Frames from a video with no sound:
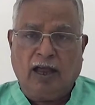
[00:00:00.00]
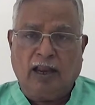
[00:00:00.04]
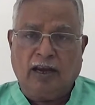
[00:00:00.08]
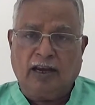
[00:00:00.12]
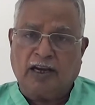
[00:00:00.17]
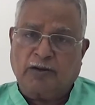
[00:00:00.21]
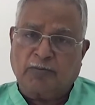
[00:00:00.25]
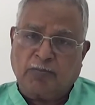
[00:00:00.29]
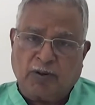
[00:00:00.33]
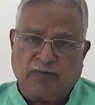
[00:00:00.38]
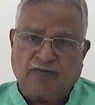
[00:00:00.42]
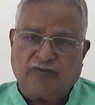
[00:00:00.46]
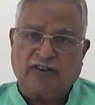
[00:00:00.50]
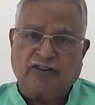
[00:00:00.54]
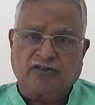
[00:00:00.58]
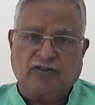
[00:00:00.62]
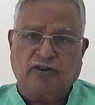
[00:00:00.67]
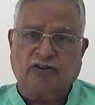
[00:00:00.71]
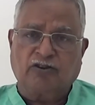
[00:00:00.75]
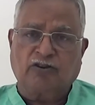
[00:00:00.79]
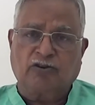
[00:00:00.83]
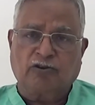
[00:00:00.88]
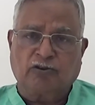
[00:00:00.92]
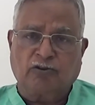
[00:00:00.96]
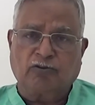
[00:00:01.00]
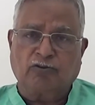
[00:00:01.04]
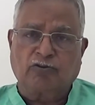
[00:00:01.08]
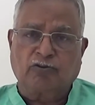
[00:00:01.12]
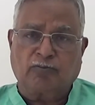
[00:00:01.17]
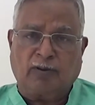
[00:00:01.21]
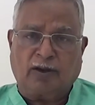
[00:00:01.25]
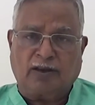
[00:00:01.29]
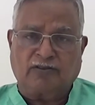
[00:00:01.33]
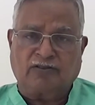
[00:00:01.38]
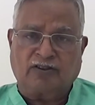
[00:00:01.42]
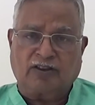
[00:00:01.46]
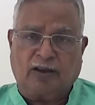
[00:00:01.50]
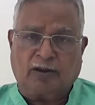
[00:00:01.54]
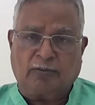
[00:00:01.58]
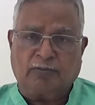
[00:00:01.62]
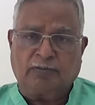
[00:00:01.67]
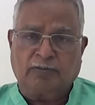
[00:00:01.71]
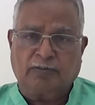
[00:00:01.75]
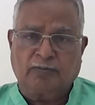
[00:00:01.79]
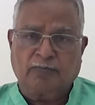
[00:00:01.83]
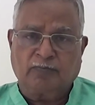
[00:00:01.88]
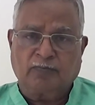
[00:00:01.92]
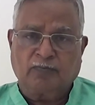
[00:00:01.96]
Let me first introduce myself.
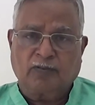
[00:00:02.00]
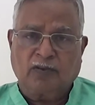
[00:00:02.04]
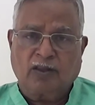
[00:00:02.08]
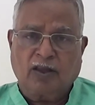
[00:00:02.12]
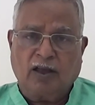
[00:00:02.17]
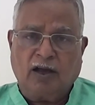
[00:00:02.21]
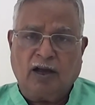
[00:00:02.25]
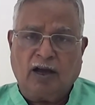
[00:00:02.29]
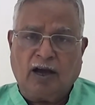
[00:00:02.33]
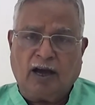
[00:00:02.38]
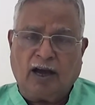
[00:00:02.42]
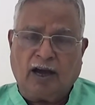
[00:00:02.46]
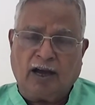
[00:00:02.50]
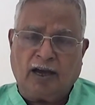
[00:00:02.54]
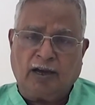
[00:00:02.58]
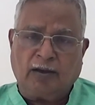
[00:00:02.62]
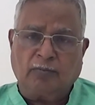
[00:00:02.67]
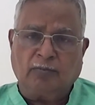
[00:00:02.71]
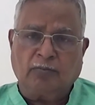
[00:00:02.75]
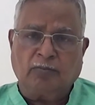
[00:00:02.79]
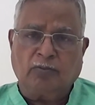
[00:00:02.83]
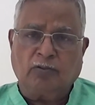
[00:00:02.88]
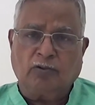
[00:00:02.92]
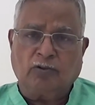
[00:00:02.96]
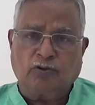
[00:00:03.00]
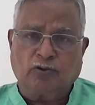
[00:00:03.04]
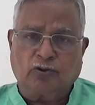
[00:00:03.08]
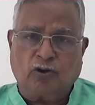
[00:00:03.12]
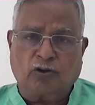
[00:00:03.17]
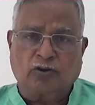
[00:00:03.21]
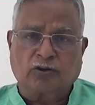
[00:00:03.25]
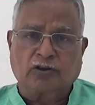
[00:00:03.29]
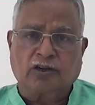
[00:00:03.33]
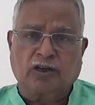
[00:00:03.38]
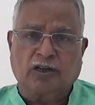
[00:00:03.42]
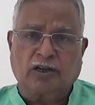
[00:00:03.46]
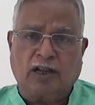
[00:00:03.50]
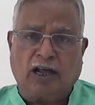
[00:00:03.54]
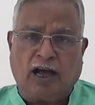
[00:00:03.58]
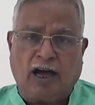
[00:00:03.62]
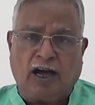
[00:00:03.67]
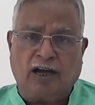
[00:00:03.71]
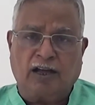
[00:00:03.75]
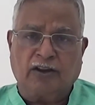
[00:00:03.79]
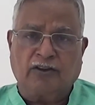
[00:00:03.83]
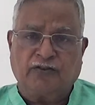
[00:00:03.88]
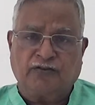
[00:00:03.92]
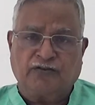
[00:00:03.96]
I am Dr.
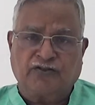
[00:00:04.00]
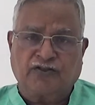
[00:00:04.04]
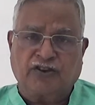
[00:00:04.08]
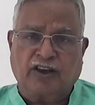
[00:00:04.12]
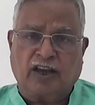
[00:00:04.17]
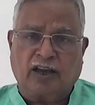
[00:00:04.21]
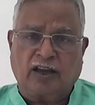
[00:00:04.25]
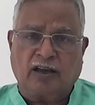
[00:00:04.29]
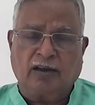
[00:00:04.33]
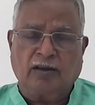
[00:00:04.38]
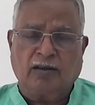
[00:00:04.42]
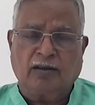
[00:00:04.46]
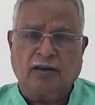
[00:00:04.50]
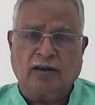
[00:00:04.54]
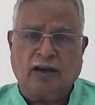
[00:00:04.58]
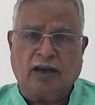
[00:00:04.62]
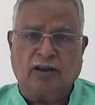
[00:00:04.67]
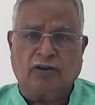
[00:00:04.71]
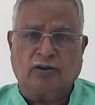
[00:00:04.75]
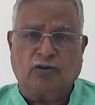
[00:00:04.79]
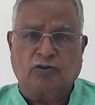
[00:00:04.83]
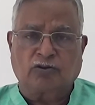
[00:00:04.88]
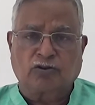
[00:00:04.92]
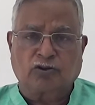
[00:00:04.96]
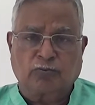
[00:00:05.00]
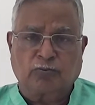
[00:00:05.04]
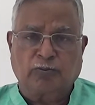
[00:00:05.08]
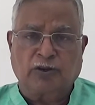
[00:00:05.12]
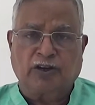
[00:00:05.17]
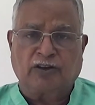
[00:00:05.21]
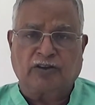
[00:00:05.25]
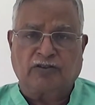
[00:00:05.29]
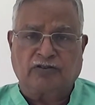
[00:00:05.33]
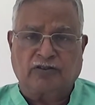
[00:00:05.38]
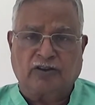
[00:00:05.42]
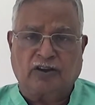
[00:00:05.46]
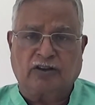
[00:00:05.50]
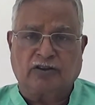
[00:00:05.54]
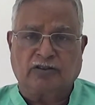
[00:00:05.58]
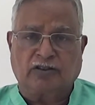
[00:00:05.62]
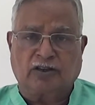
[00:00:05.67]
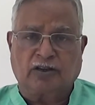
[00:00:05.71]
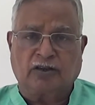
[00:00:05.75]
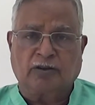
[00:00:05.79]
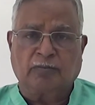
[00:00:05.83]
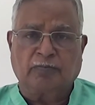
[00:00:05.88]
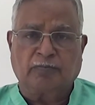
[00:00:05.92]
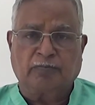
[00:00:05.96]
R.M. Singh, an orthopedic
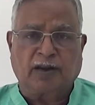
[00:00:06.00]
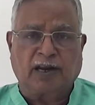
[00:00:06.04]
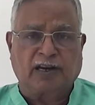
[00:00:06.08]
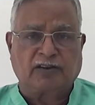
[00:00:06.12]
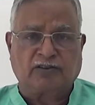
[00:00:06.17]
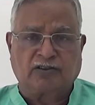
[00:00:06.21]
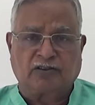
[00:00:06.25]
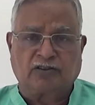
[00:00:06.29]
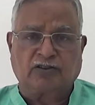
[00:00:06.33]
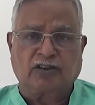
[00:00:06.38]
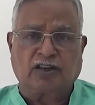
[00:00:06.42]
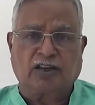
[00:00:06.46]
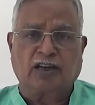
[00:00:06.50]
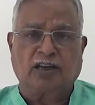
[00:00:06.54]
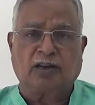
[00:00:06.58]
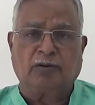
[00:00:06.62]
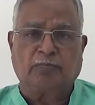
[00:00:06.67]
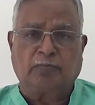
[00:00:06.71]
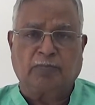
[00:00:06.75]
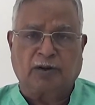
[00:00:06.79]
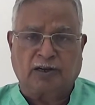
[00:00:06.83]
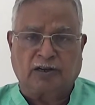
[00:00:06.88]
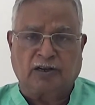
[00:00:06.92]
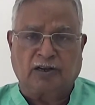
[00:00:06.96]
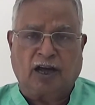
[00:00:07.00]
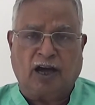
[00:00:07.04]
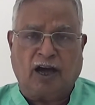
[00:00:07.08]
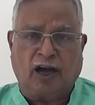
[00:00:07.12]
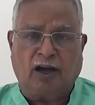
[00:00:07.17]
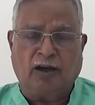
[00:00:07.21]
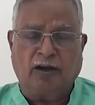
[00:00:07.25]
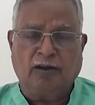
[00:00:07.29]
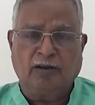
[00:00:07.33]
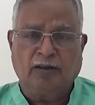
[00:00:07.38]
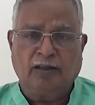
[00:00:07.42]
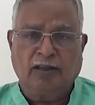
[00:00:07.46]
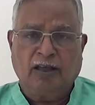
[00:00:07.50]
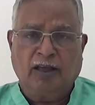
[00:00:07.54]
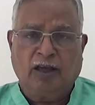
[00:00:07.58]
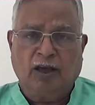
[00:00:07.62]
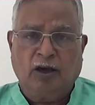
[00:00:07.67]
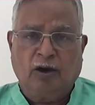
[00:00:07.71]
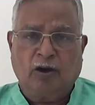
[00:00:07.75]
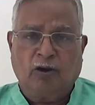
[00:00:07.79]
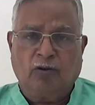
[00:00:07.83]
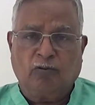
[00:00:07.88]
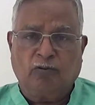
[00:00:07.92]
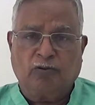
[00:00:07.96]
surgeon practicing in Patna,
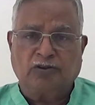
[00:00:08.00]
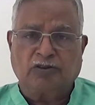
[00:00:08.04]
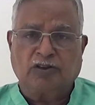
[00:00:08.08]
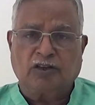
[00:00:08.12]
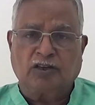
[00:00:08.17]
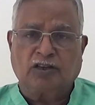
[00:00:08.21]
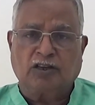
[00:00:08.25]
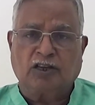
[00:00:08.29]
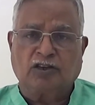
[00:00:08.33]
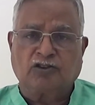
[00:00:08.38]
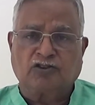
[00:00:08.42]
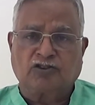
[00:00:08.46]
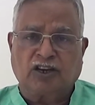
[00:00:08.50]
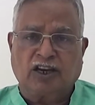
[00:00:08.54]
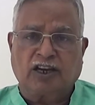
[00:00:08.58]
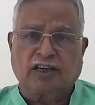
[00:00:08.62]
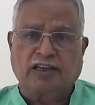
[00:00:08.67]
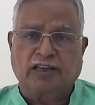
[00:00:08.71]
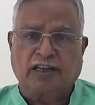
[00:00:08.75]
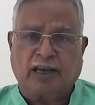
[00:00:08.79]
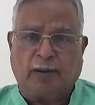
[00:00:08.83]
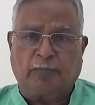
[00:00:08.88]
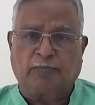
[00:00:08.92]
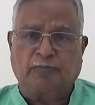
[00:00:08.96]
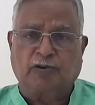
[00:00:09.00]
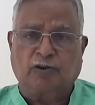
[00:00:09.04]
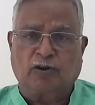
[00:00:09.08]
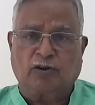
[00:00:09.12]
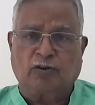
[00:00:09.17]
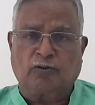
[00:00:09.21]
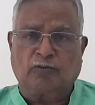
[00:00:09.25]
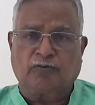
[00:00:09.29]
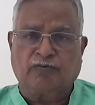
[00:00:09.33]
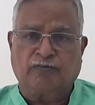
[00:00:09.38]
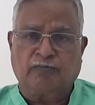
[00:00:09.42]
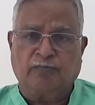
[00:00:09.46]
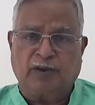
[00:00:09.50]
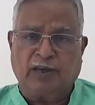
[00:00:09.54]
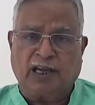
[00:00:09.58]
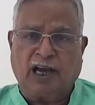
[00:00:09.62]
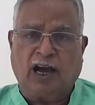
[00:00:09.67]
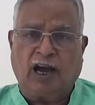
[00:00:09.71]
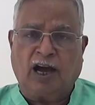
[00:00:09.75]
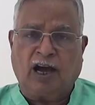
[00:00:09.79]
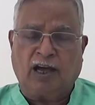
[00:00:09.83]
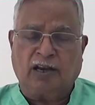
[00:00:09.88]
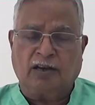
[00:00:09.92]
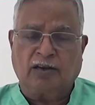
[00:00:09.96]
which is a state capital of
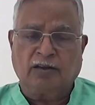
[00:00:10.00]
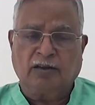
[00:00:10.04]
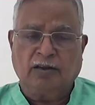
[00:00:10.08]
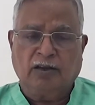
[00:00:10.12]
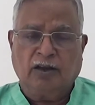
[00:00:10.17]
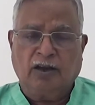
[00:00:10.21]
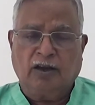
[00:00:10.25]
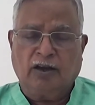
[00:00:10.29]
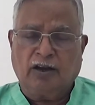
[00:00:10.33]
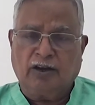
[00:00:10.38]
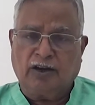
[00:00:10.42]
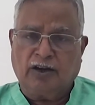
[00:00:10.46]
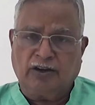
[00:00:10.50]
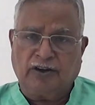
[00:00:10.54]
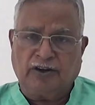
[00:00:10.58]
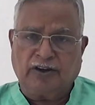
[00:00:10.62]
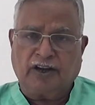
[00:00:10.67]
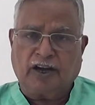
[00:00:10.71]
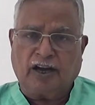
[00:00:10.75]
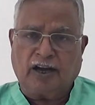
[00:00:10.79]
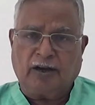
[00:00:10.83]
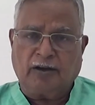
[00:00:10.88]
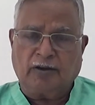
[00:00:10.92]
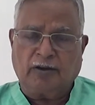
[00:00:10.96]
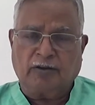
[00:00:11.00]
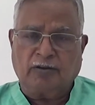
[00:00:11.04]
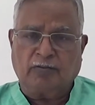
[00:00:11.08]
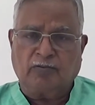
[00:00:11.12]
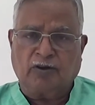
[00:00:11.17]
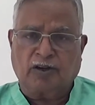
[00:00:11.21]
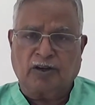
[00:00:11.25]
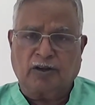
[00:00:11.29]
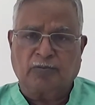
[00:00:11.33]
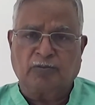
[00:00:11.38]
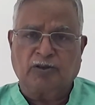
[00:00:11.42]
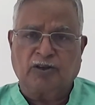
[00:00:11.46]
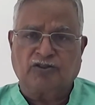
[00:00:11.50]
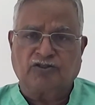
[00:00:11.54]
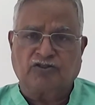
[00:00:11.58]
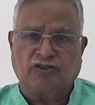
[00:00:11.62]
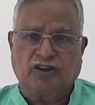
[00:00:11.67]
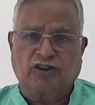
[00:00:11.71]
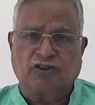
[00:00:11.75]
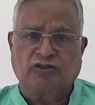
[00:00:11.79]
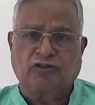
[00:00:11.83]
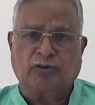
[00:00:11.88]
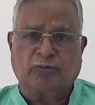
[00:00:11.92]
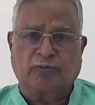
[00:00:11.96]
Bihar, India, one of the
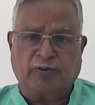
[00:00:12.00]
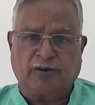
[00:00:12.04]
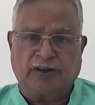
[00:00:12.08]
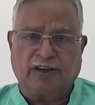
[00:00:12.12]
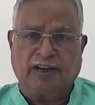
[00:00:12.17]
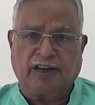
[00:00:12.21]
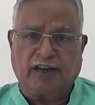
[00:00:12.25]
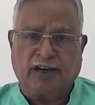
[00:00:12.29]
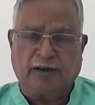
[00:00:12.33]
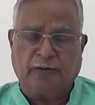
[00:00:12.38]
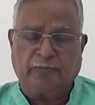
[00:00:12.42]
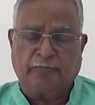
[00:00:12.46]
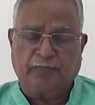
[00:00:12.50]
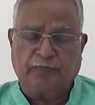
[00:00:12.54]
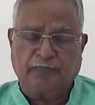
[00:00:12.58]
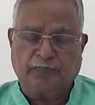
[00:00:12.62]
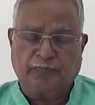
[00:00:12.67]
states of India.